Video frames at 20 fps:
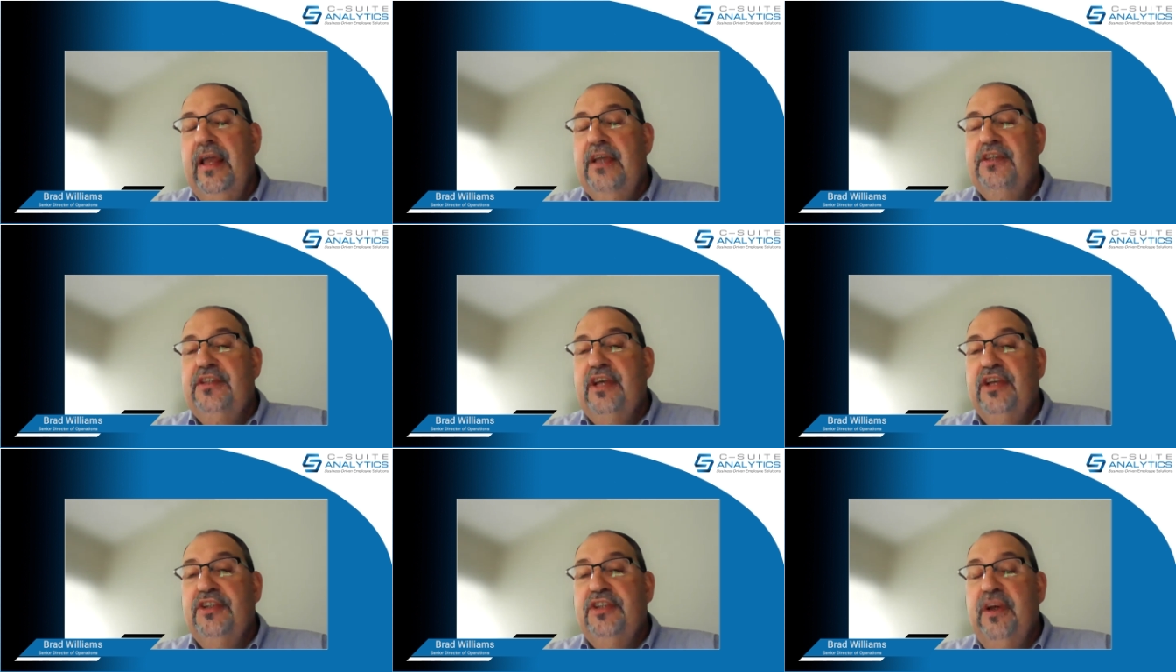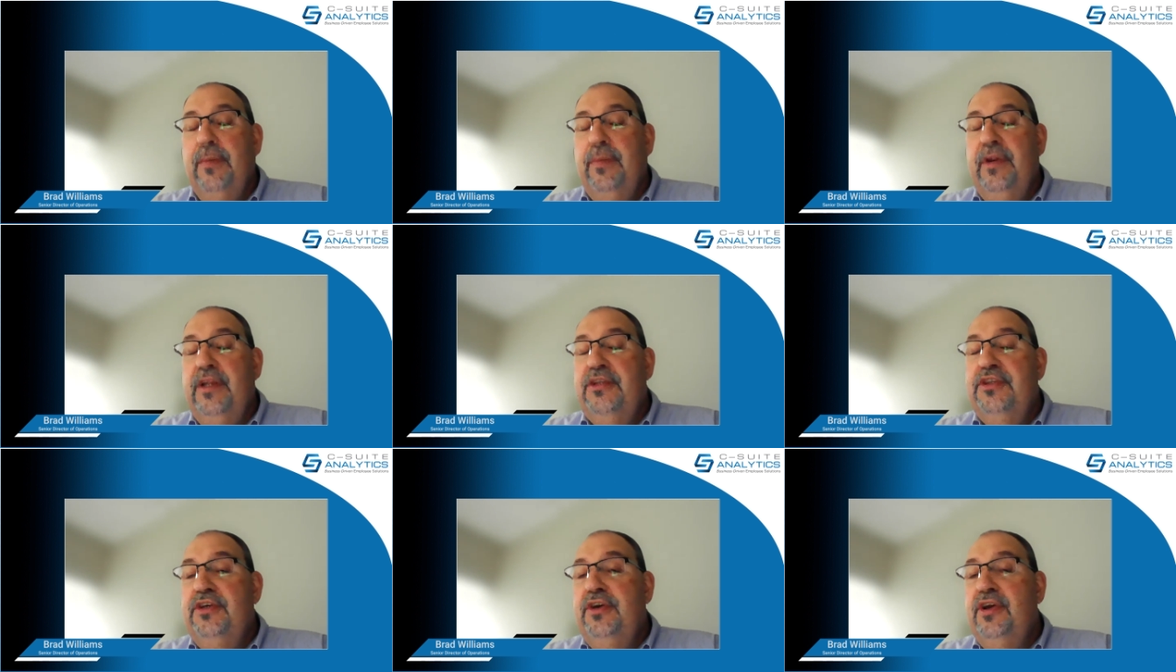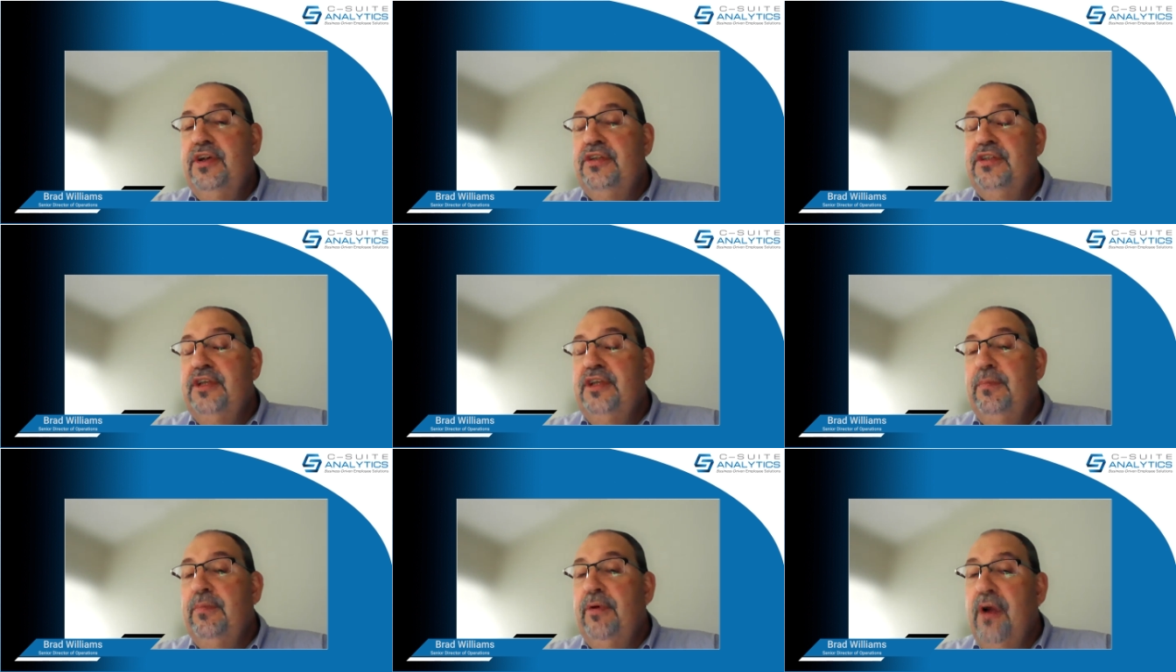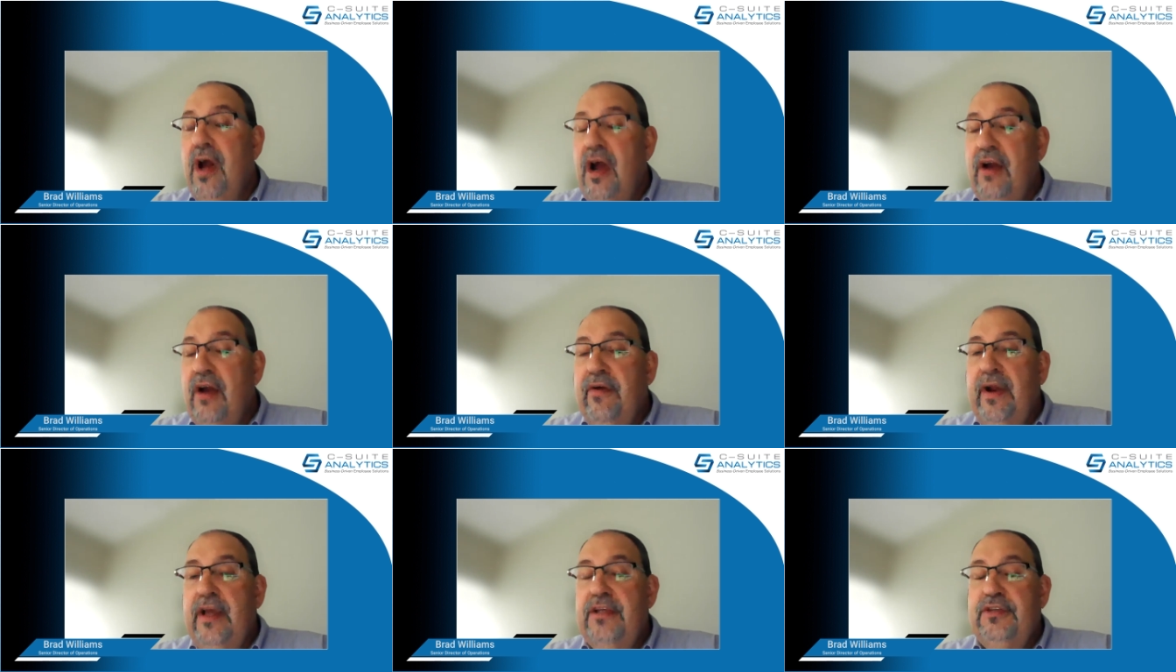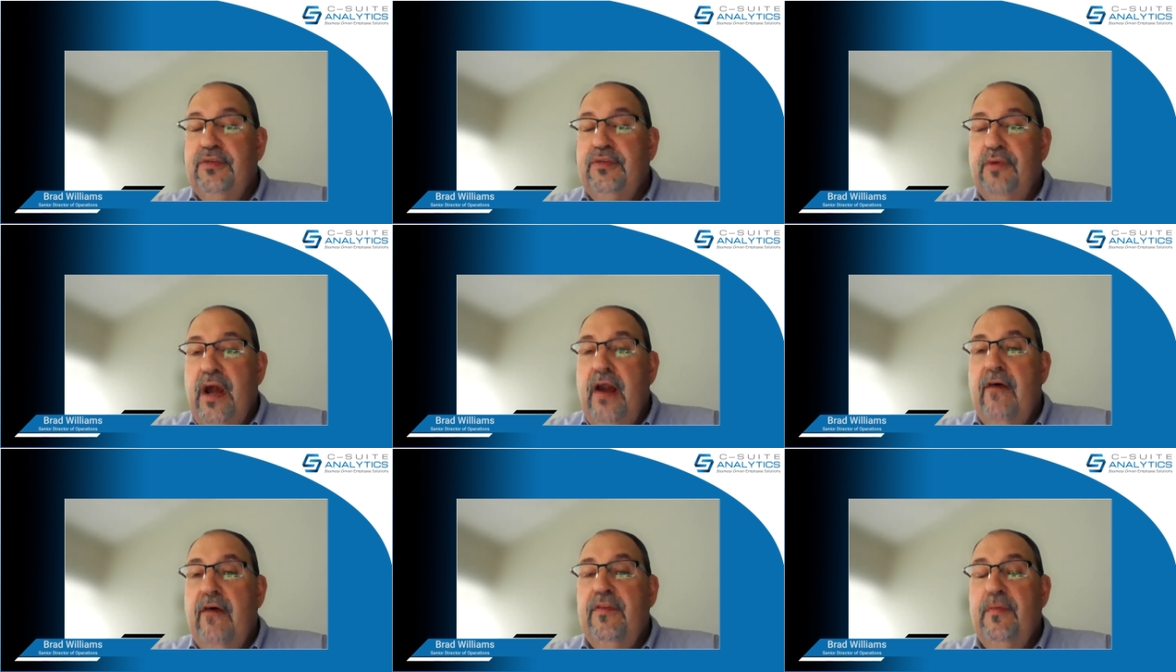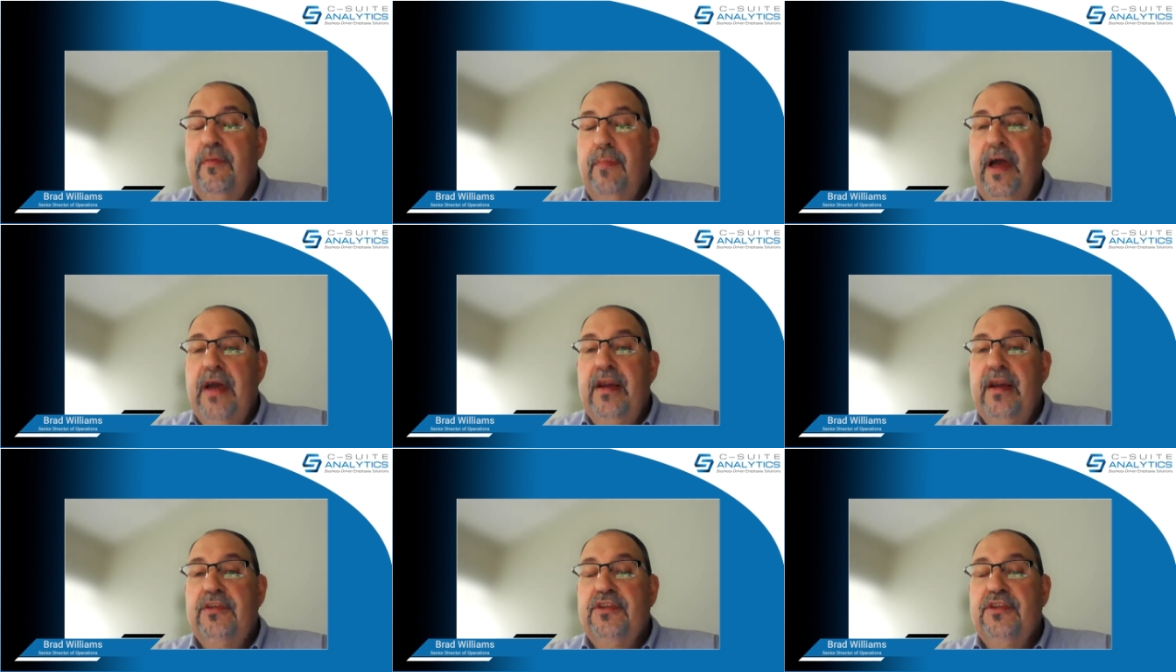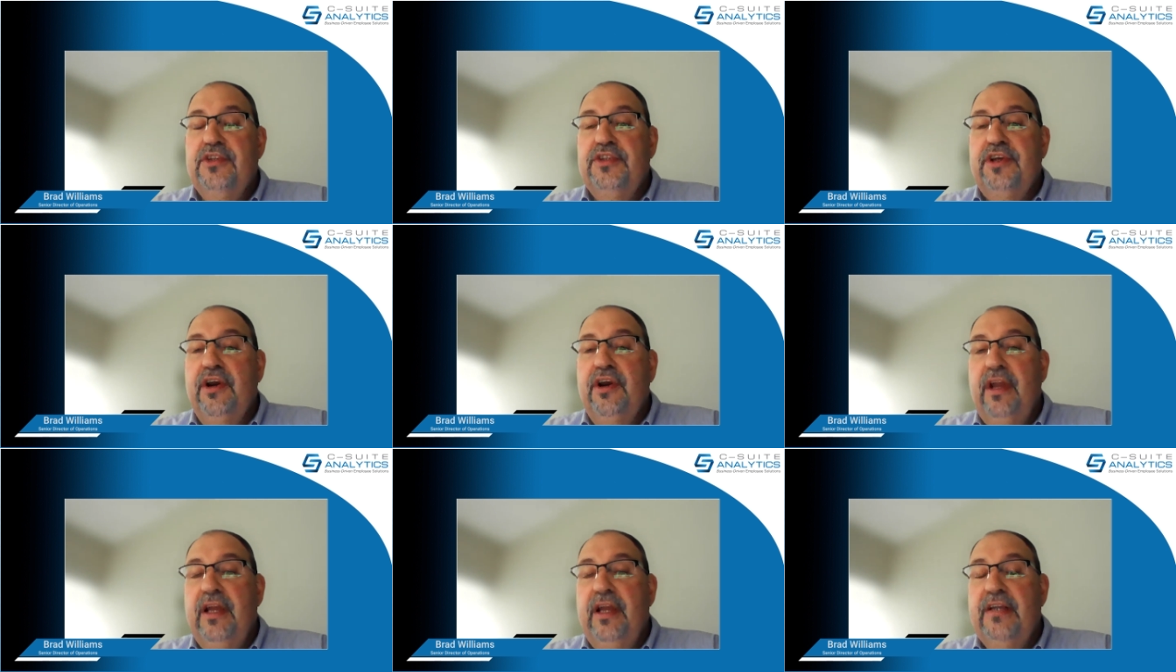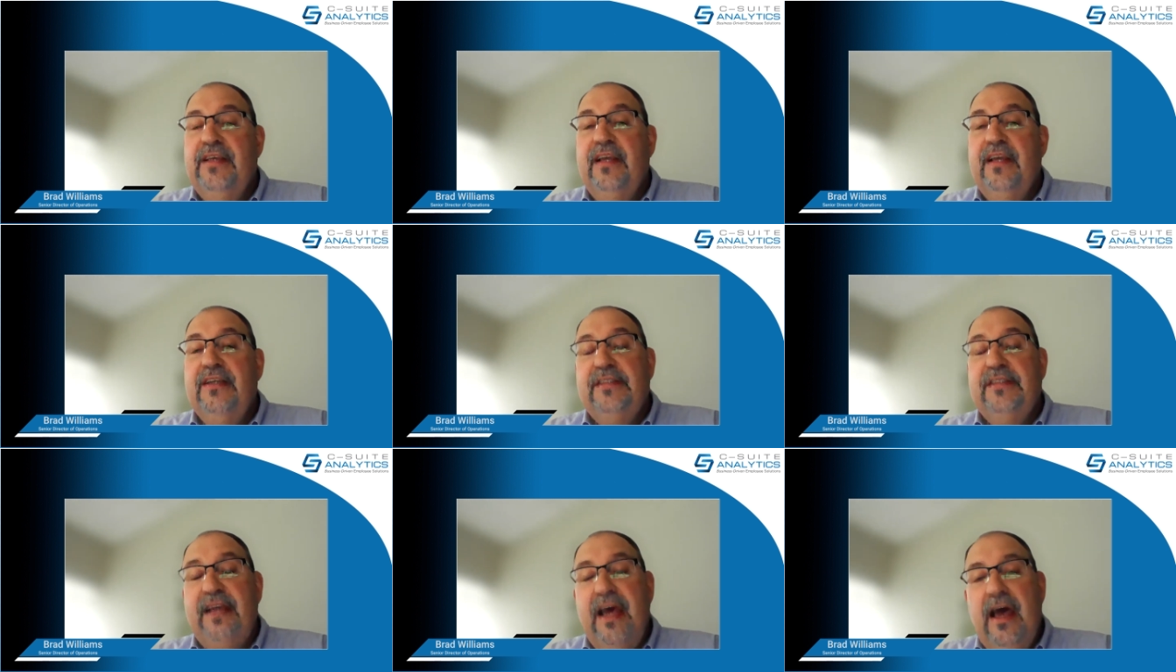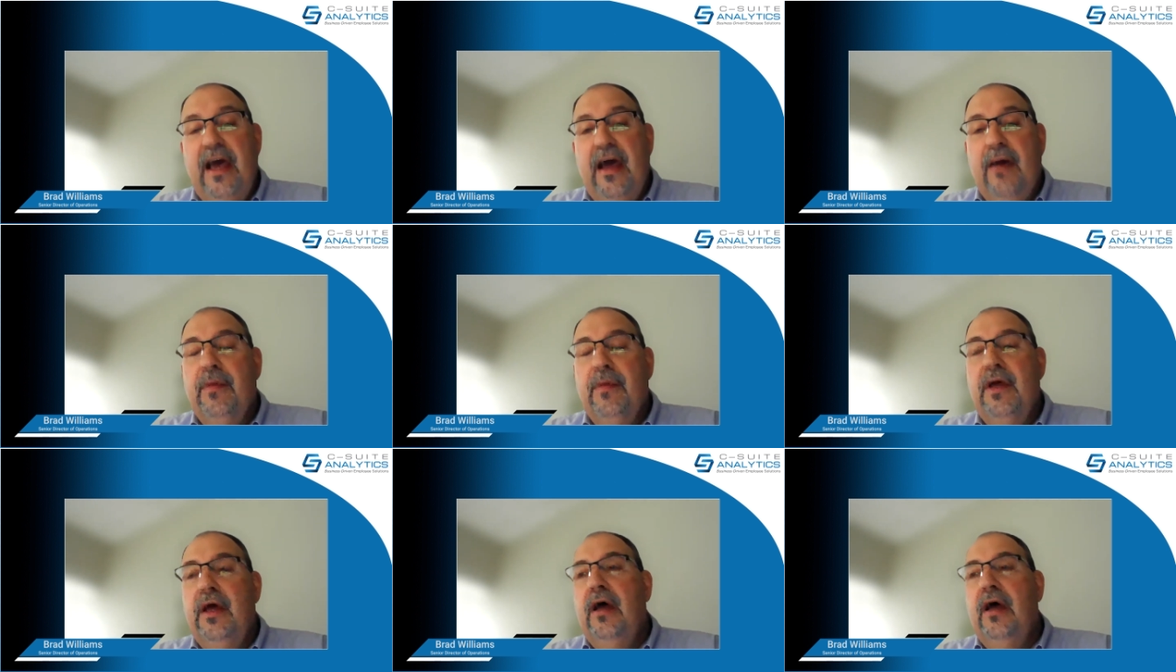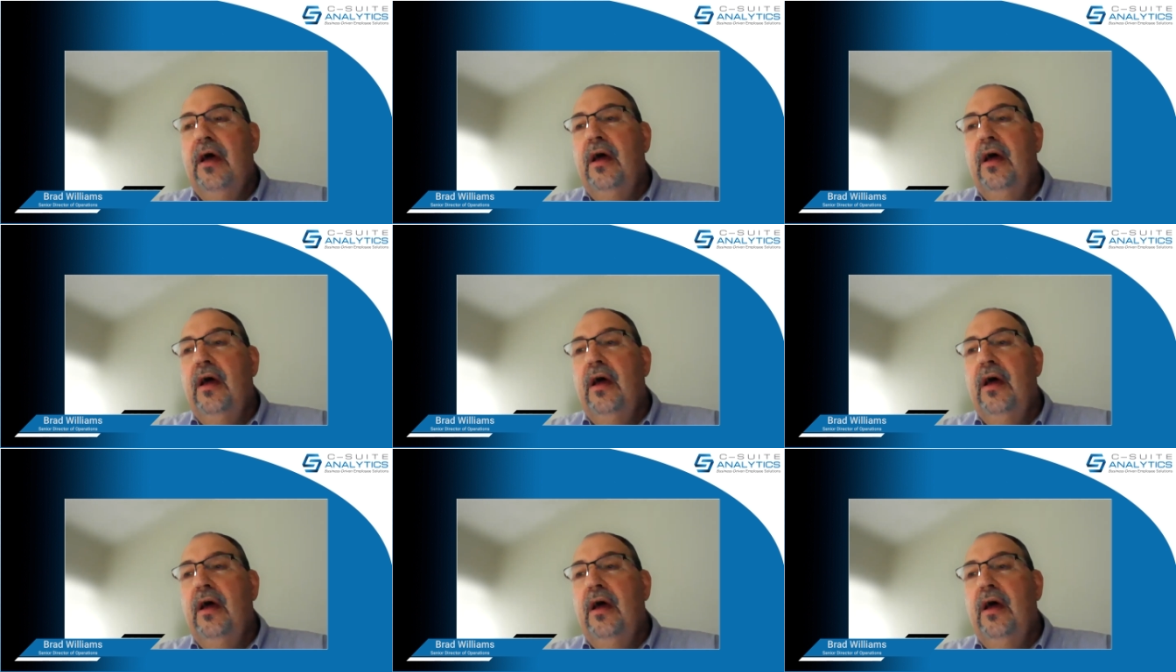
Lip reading: It's not something that you're going to see progress right off the bat necessarily. It takes time.